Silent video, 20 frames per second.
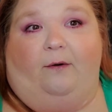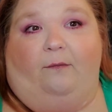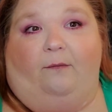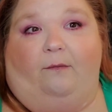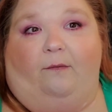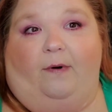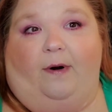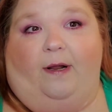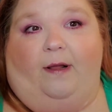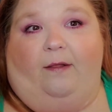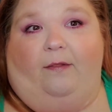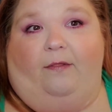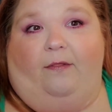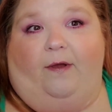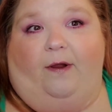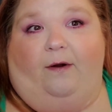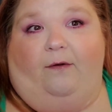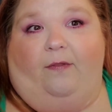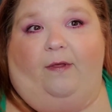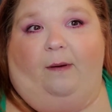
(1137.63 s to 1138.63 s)
right
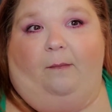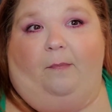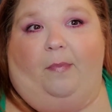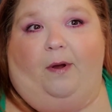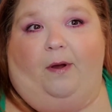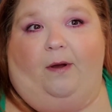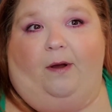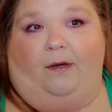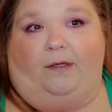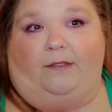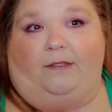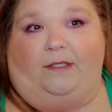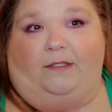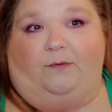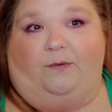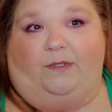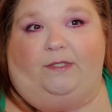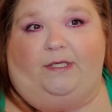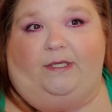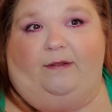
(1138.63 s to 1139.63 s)
there, that box. That's
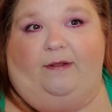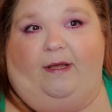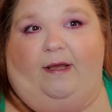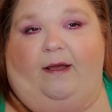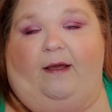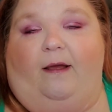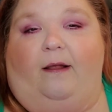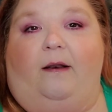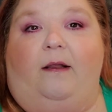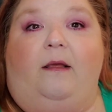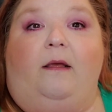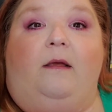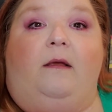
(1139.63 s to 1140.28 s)
what's in that.